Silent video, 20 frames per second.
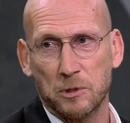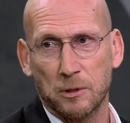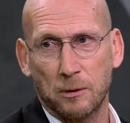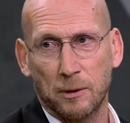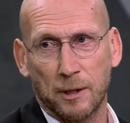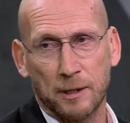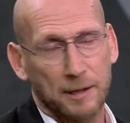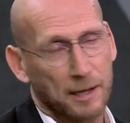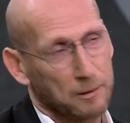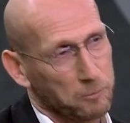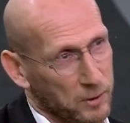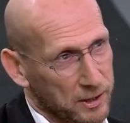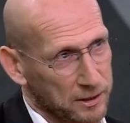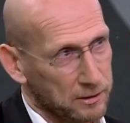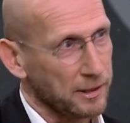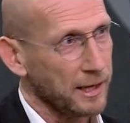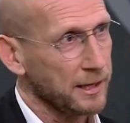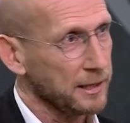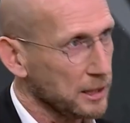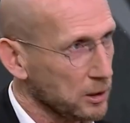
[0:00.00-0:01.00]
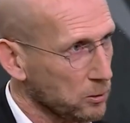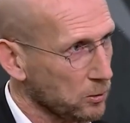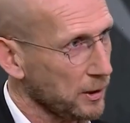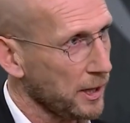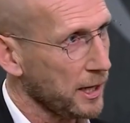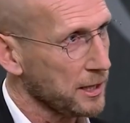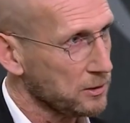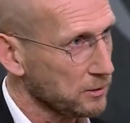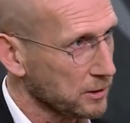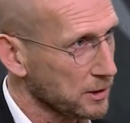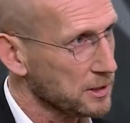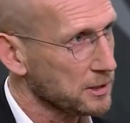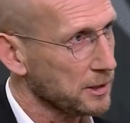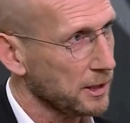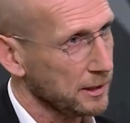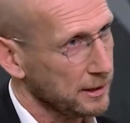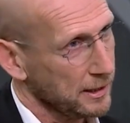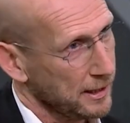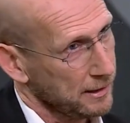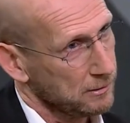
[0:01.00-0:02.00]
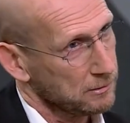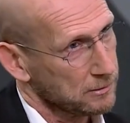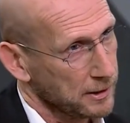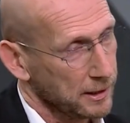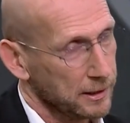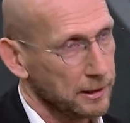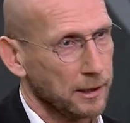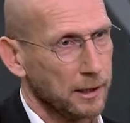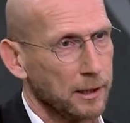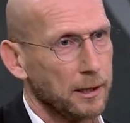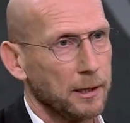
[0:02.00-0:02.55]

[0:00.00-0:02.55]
So, and then when you then equalise, you can say, yeah, okay,